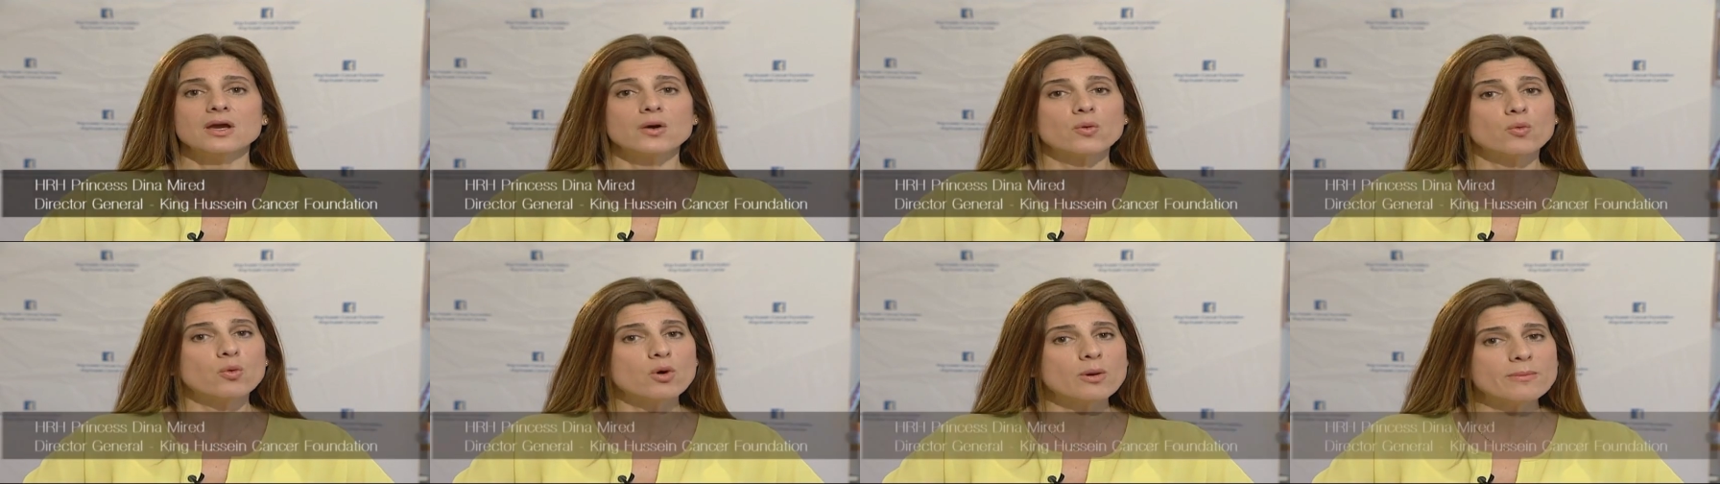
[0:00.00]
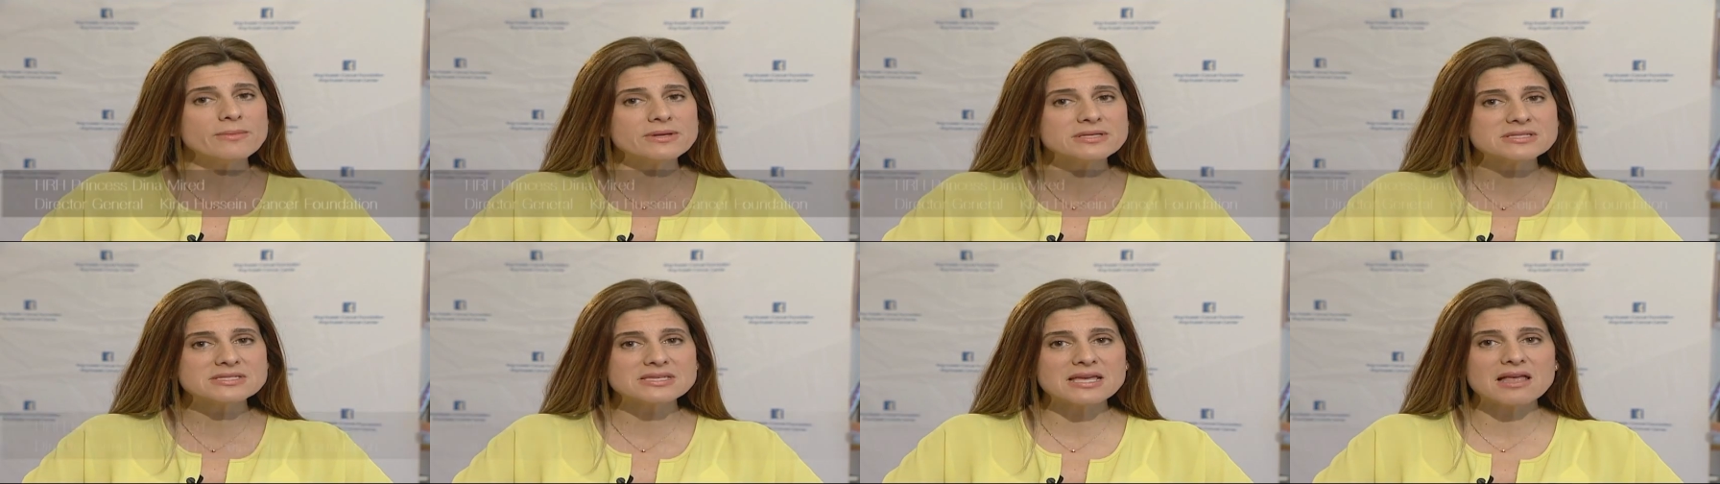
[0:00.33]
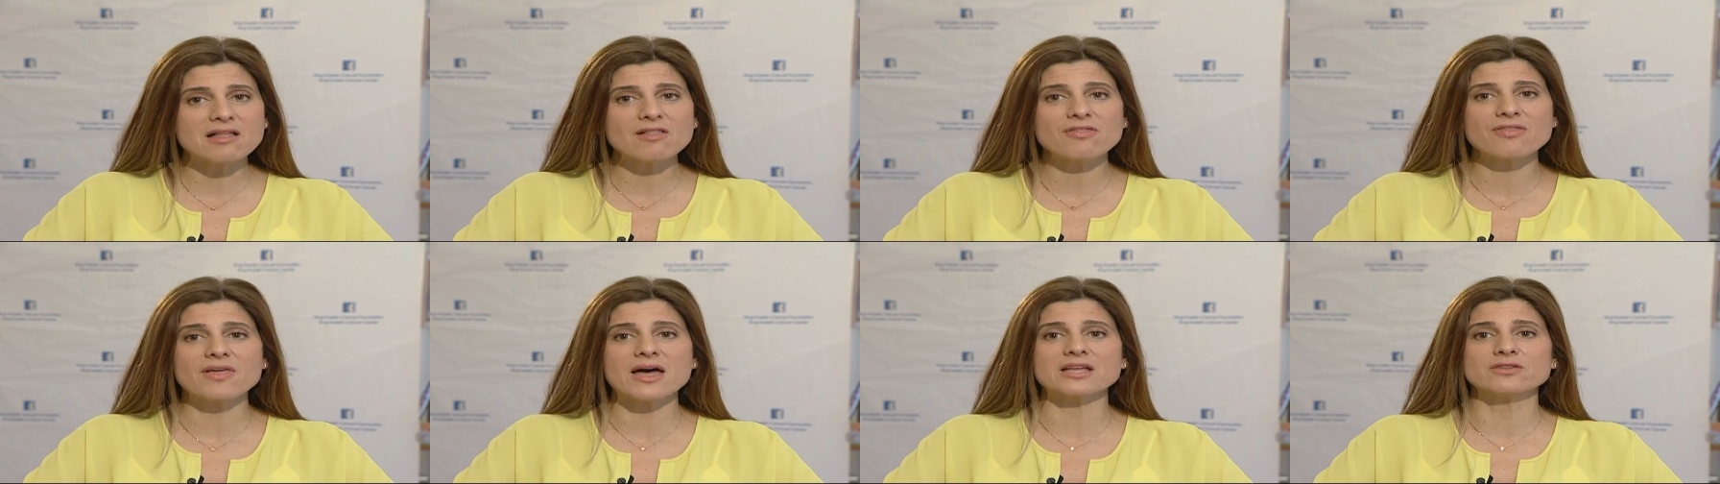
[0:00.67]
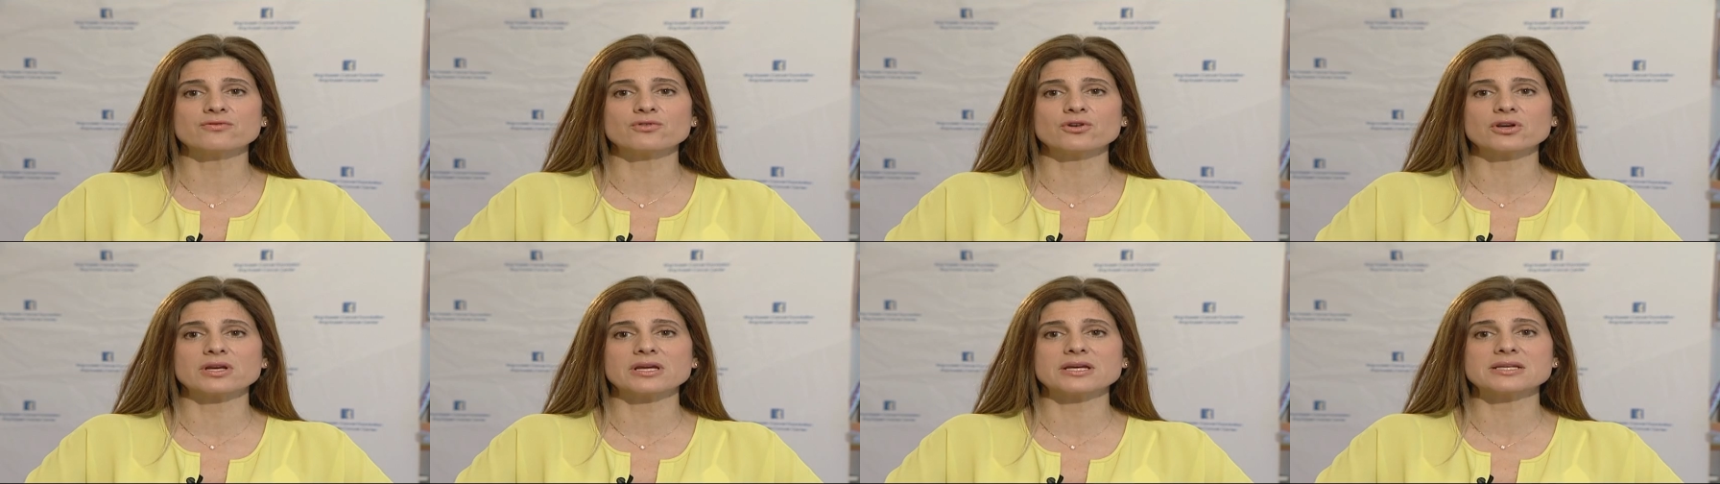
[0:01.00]
women's health
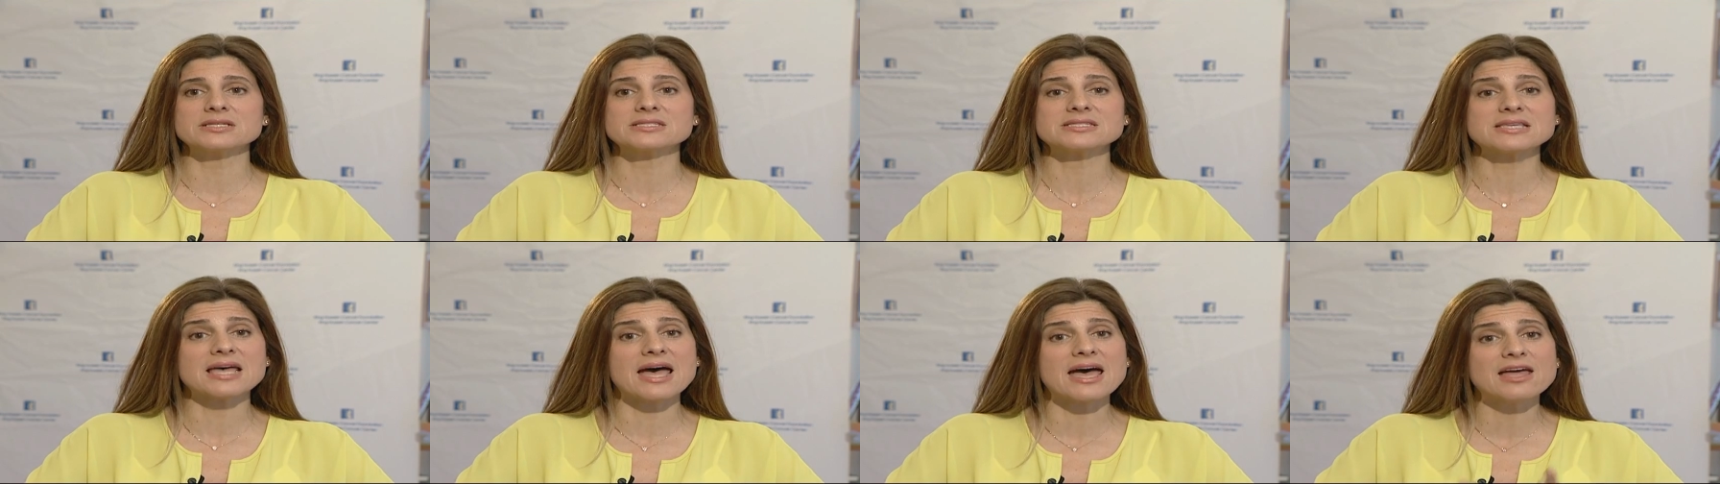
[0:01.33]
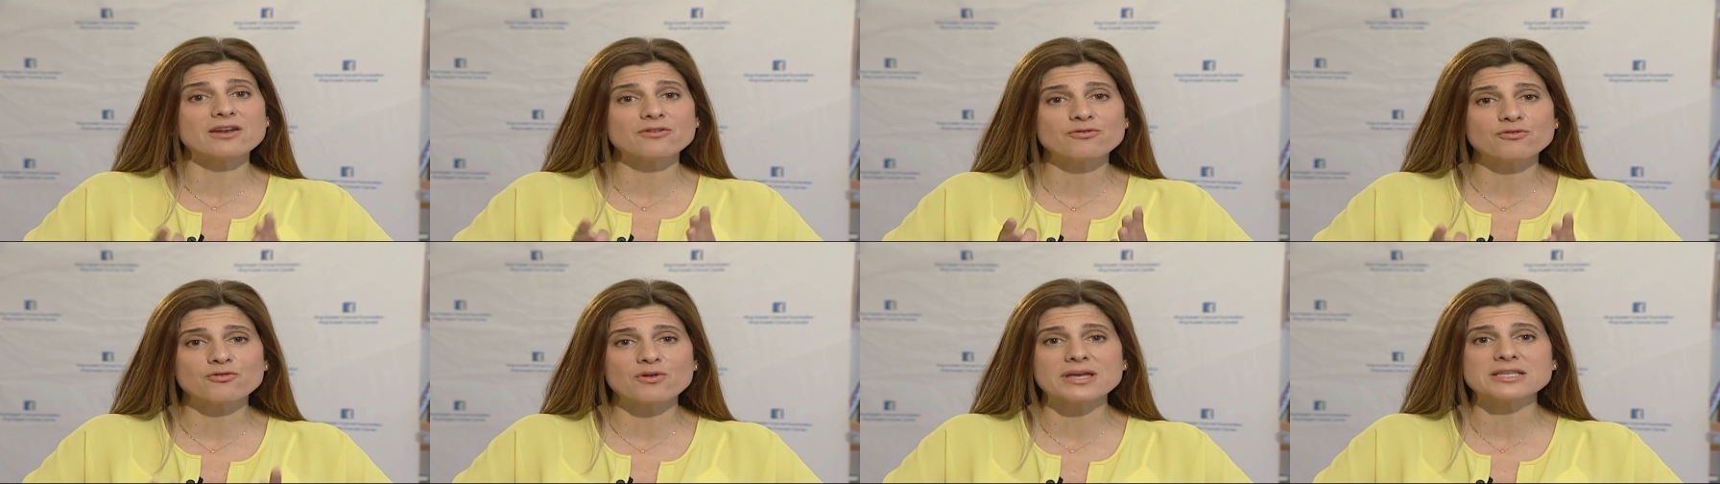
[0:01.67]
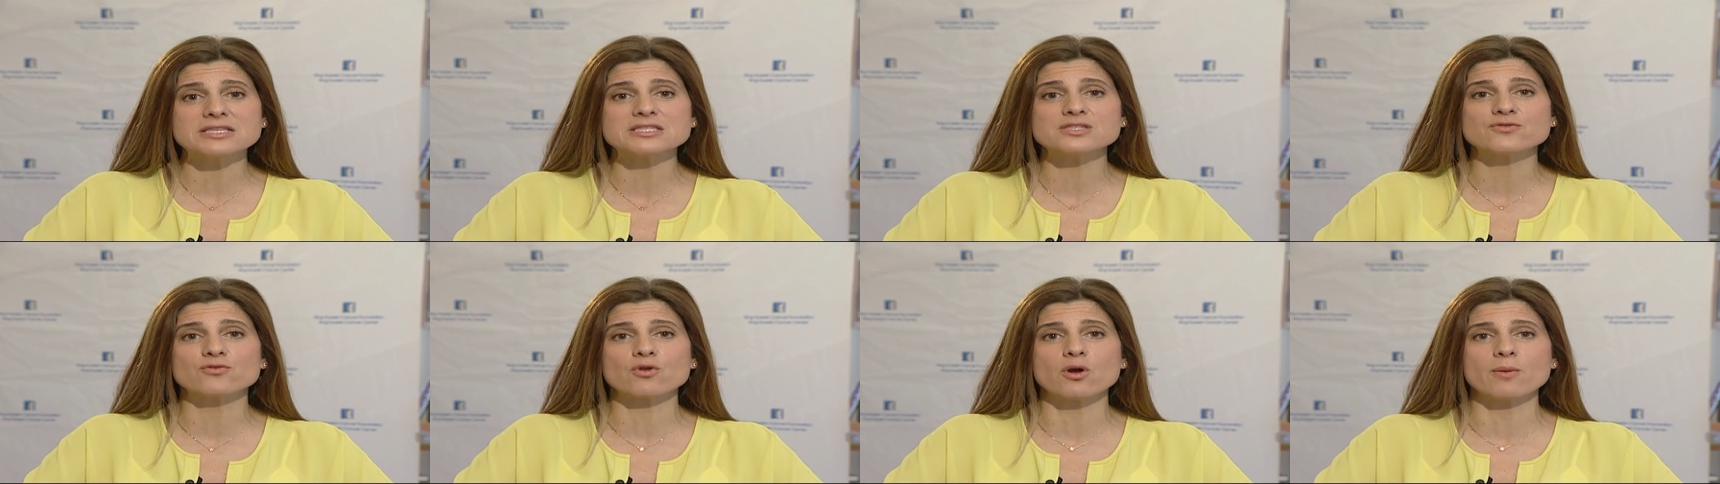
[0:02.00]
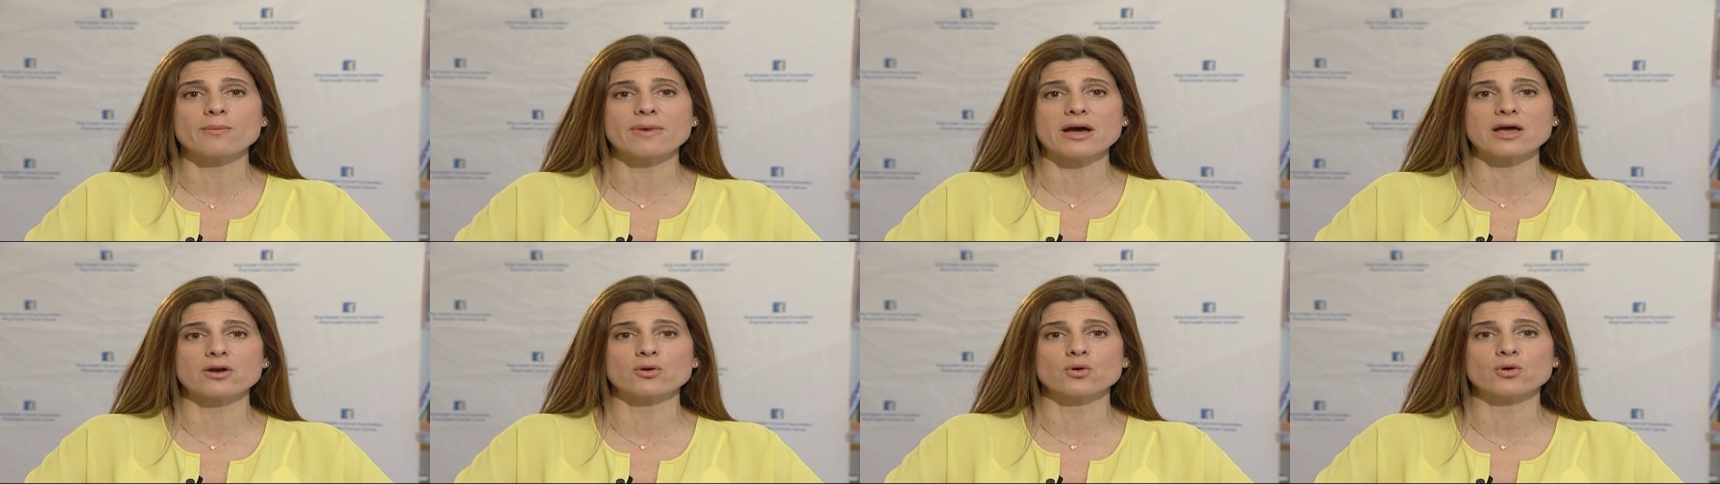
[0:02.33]
advocates, and friends
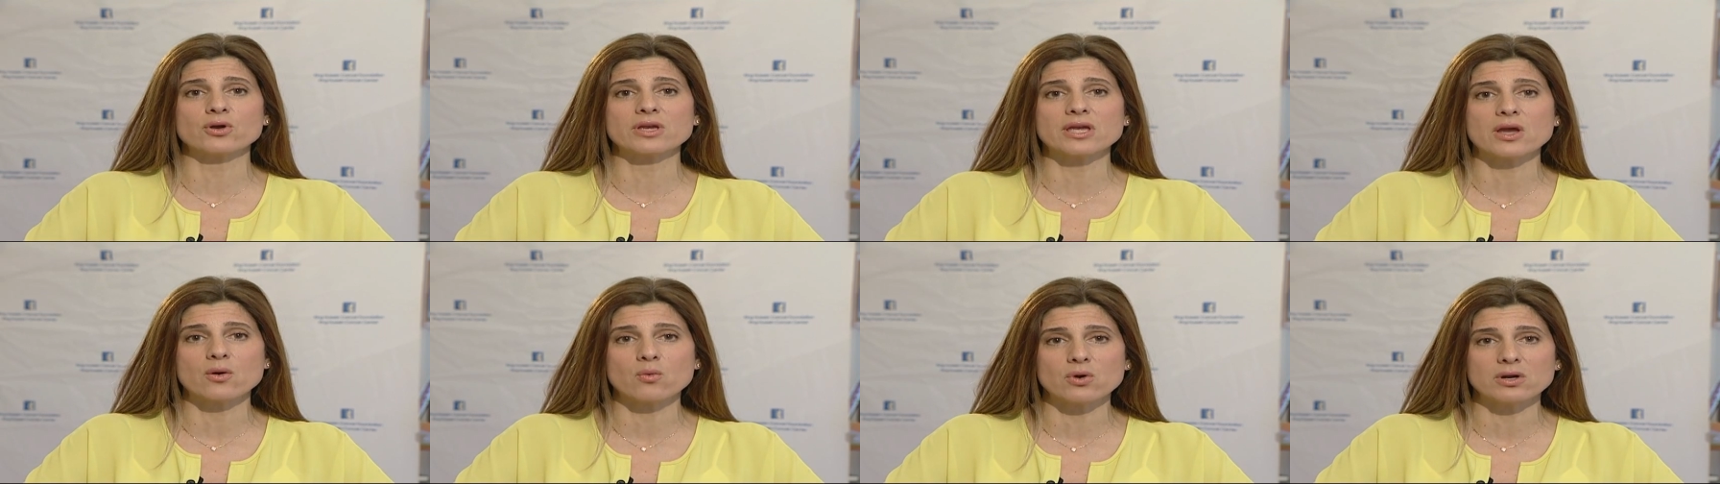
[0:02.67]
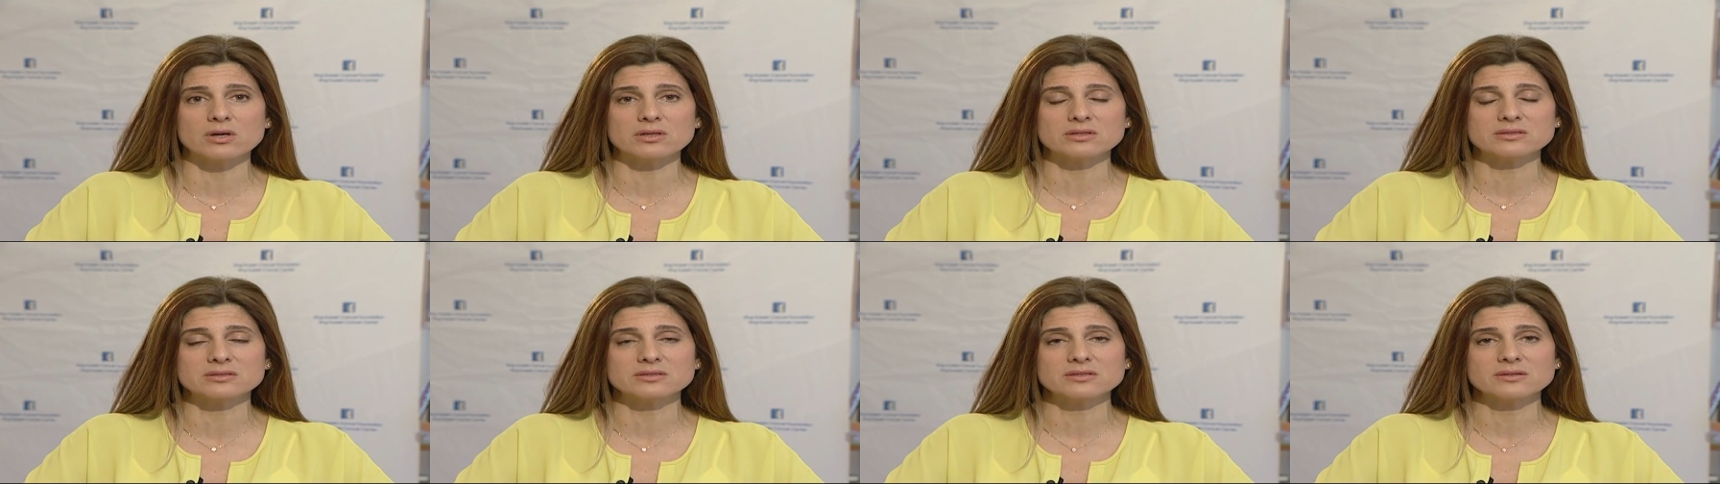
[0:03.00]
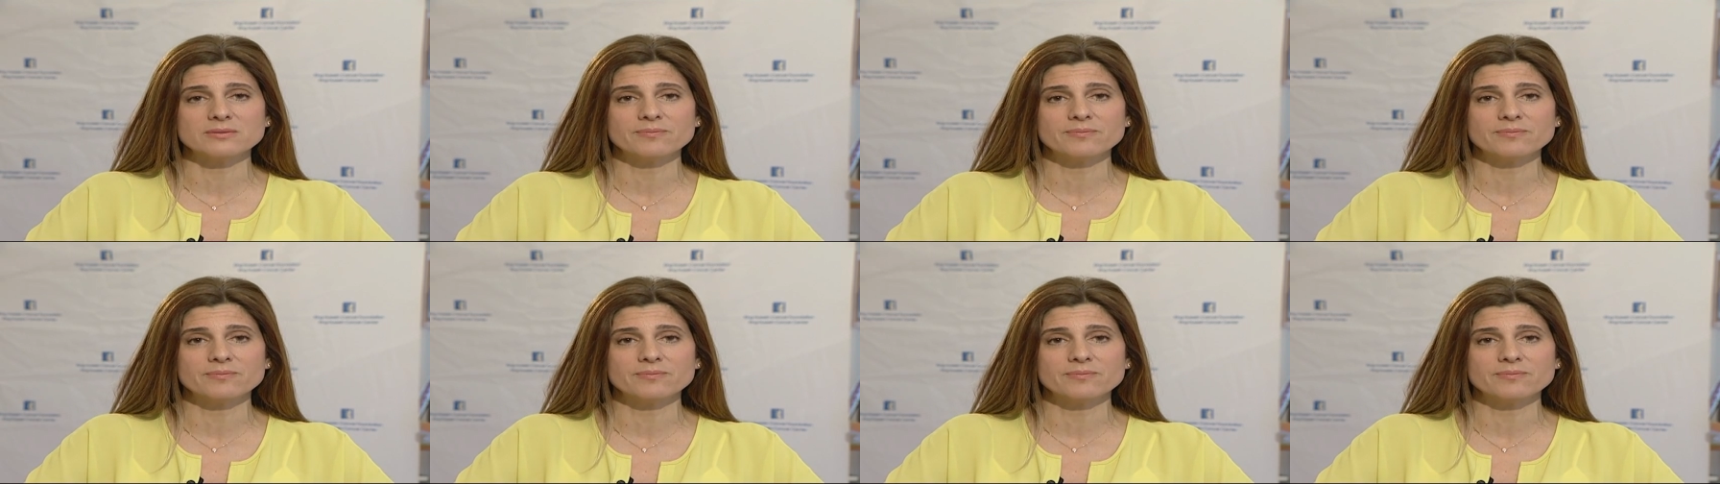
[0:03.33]
from Arogya world.